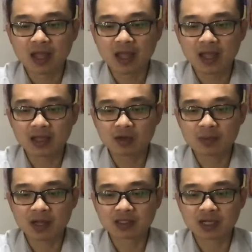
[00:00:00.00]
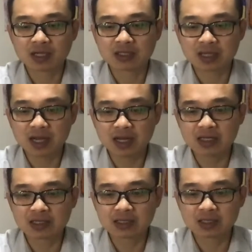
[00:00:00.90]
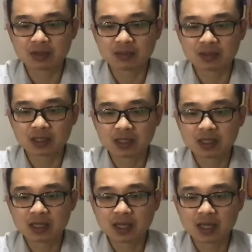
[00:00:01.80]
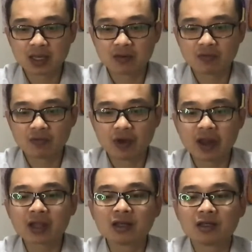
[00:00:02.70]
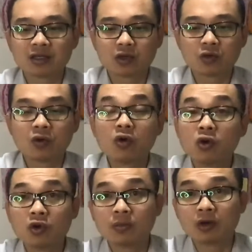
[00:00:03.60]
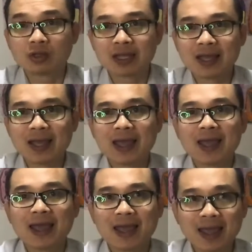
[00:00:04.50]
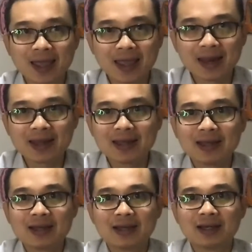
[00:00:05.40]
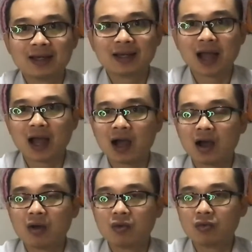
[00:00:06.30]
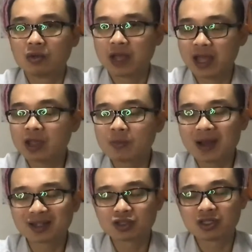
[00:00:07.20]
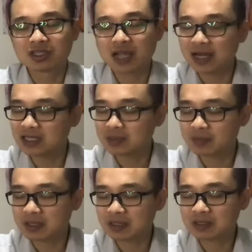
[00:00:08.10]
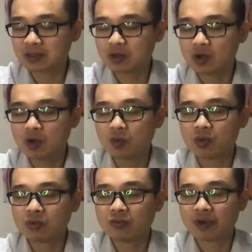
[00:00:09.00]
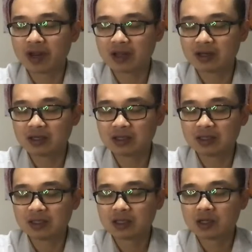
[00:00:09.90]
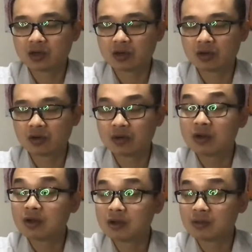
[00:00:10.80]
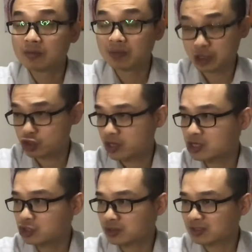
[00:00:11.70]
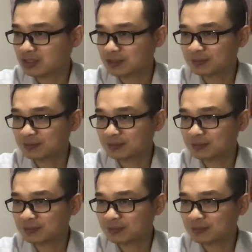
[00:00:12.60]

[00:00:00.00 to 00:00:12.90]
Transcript: acupuncture and Chinese herbs can regulate your hormone, and how would acupuncture and Chinese medicine will regulate your menstruations.